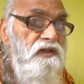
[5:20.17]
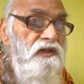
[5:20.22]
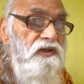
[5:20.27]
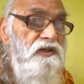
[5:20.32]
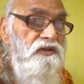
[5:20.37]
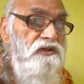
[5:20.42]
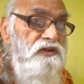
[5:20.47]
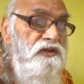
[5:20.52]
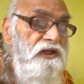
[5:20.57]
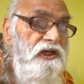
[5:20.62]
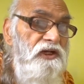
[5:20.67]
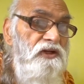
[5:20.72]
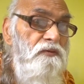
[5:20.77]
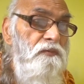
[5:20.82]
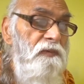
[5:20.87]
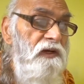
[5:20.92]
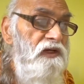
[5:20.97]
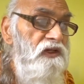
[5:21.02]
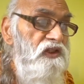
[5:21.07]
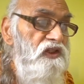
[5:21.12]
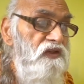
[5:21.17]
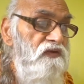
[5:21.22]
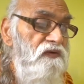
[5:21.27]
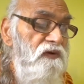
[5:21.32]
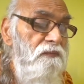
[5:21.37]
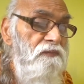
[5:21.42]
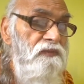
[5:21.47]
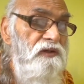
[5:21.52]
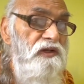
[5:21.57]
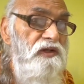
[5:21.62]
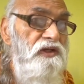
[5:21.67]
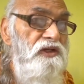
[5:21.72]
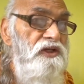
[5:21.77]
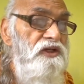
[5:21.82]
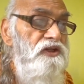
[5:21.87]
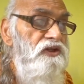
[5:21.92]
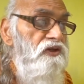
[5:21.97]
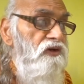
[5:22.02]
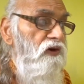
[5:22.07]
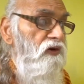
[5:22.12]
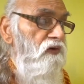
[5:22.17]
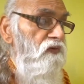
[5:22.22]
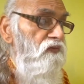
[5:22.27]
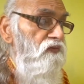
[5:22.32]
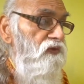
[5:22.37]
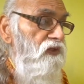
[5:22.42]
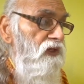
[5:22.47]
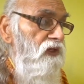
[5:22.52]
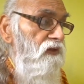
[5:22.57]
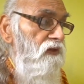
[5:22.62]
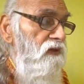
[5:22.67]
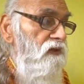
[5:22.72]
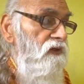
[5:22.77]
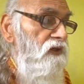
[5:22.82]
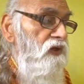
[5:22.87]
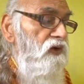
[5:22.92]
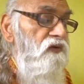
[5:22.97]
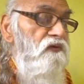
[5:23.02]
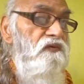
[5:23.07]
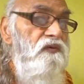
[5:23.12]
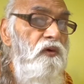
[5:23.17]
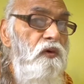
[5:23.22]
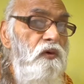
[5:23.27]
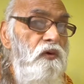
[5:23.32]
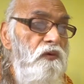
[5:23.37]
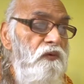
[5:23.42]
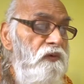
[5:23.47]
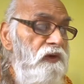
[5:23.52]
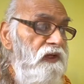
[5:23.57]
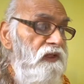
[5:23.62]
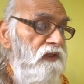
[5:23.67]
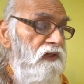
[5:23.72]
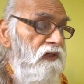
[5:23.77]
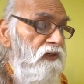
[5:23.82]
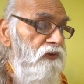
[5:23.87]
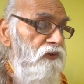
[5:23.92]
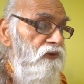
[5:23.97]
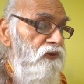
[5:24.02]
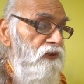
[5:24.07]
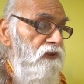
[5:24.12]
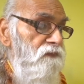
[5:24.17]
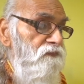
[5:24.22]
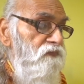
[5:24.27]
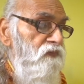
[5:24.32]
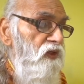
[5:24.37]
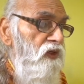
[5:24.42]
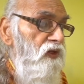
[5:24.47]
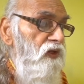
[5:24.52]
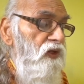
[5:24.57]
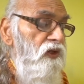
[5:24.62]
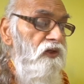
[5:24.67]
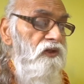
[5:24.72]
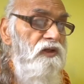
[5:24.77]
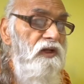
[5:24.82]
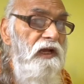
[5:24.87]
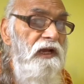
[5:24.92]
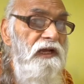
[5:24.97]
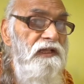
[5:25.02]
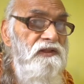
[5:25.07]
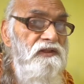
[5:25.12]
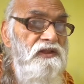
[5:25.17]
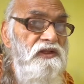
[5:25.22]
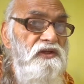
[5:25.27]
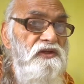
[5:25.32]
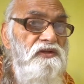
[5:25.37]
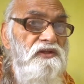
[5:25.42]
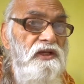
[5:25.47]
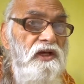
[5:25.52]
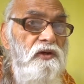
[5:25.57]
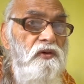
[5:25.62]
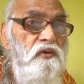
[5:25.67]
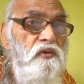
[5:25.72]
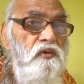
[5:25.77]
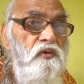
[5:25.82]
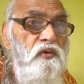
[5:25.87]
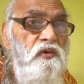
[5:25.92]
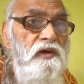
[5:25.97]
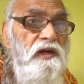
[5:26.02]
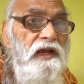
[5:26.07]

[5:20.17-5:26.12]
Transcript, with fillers: statements from each of the four Vedas, and these are known